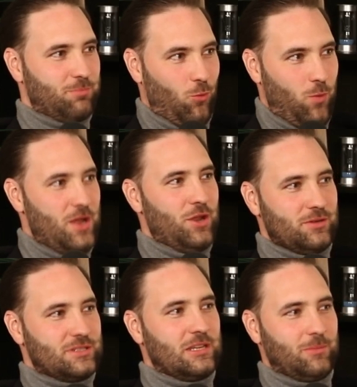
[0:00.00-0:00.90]

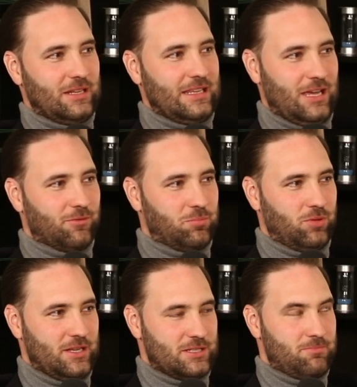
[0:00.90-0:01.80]
windows seemingly get
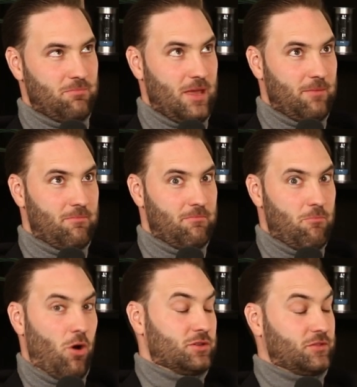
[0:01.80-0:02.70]
replaced
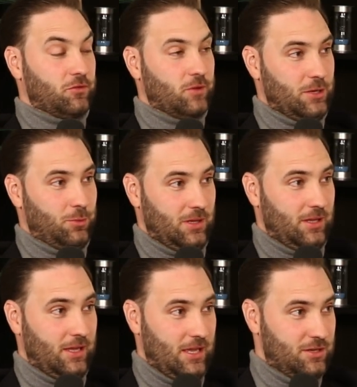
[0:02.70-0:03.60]
most
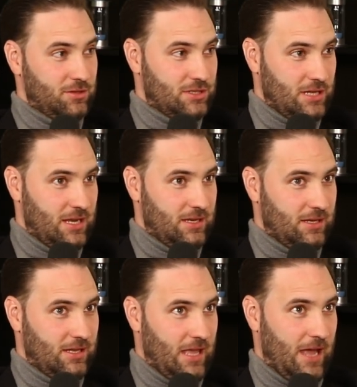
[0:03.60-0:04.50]
frequently. And you said
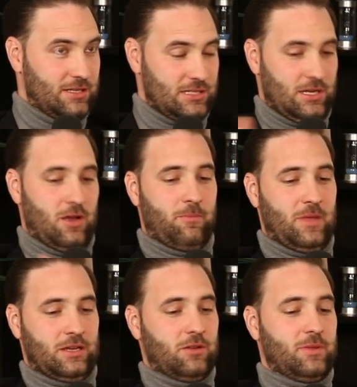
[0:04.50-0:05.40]
that
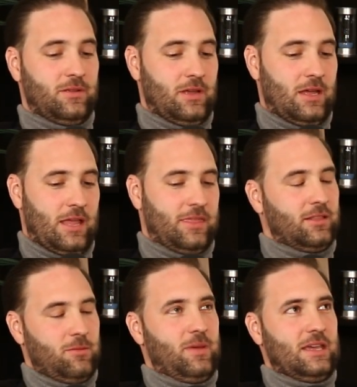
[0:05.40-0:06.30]
it could be, I think
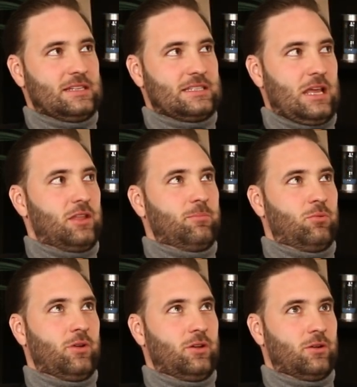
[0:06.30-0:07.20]
the biggest selling
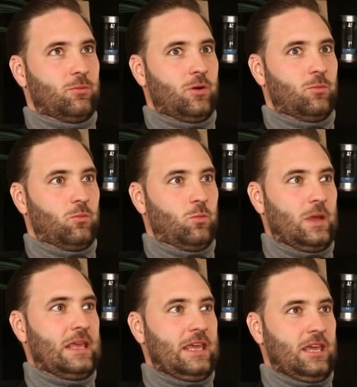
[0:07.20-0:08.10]
point, or what
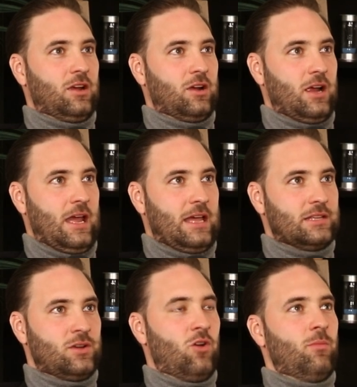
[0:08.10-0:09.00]
we hear
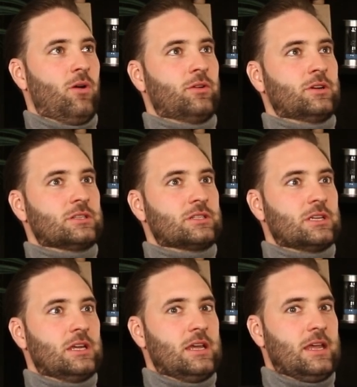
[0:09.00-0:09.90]
as homeowners,
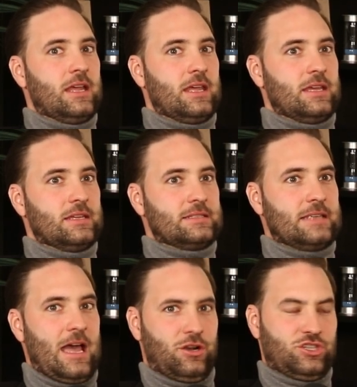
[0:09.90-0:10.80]
is
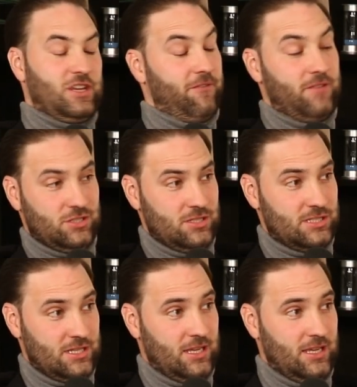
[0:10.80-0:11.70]
energy
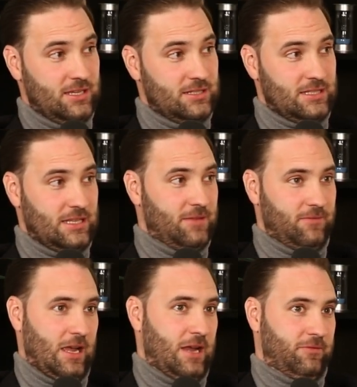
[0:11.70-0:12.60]
efficiency is the
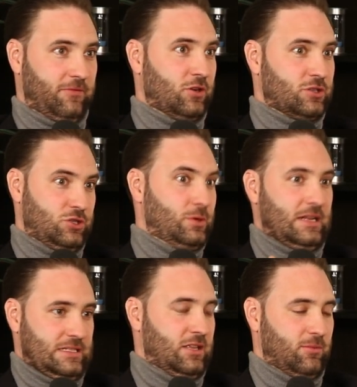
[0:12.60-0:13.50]
kind of first
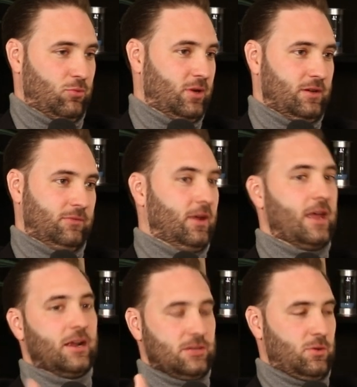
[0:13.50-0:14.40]
unique selling point of, hey,
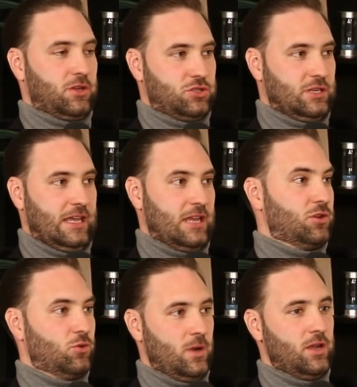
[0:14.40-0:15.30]
here's why you should get
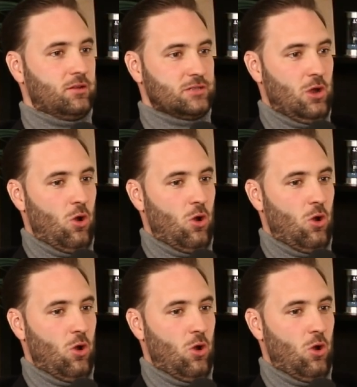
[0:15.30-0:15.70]
new windows.